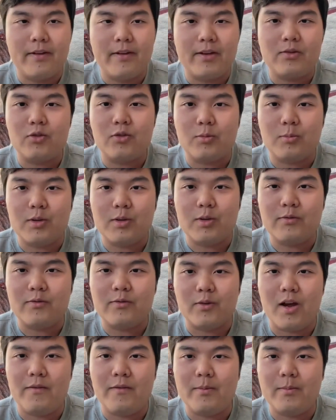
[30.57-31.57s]
Thank you so much
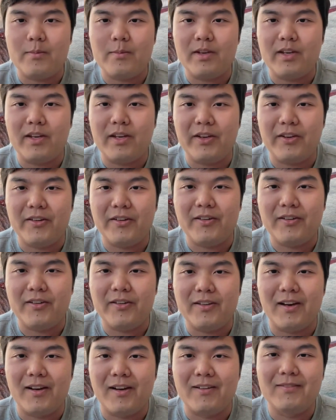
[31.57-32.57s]
for having me here.
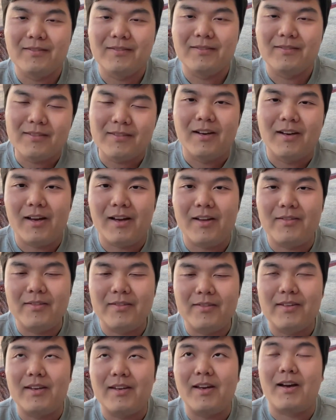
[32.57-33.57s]
Yeah.
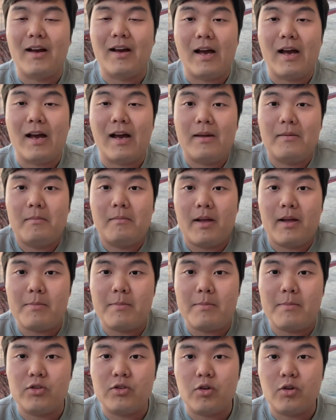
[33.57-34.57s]
And yeah, my
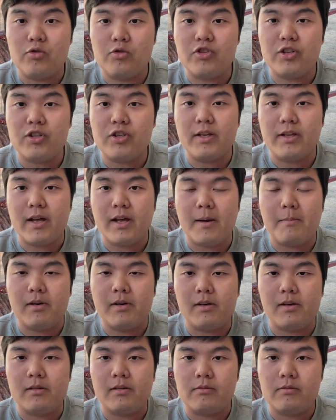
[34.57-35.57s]
name is Tong Jun, and I'm
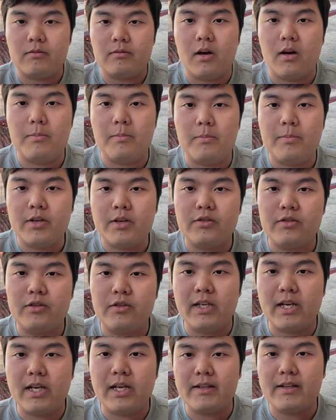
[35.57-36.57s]
a
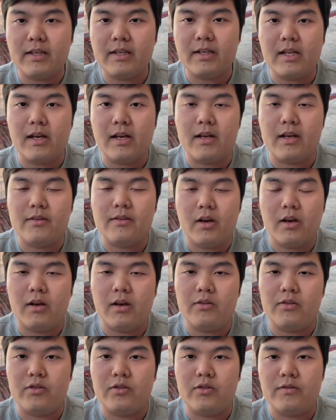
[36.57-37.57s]
PhD candidate
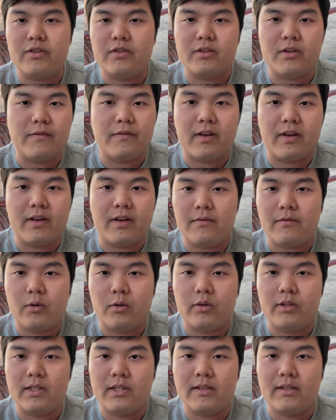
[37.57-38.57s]
at University of
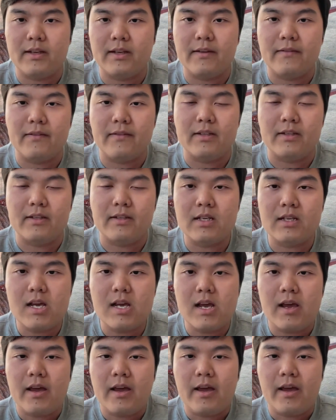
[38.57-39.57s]
California, Davis.
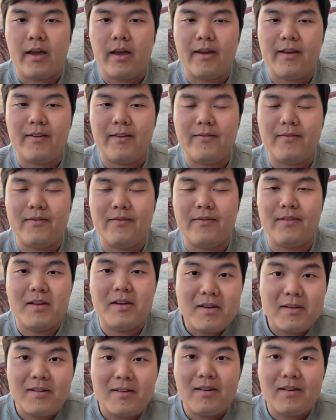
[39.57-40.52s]
And